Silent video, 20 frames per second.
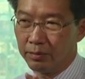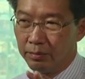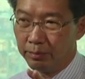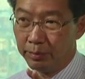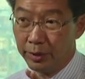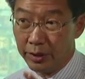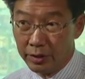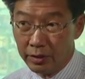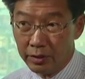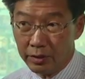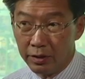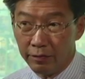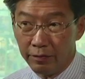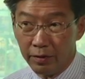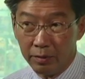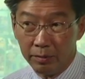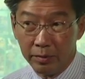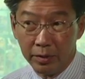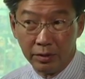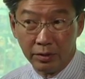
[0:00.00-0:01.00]
Business
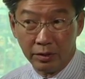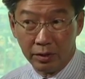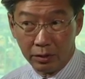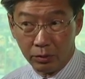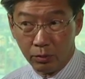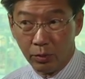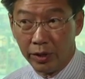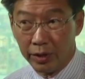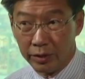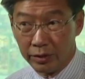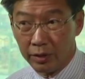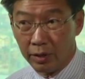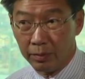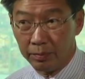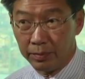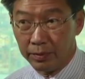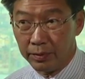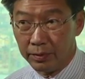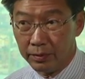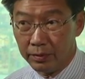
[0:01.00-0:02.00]
development is just one
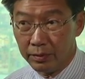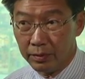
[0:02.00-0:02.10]
example.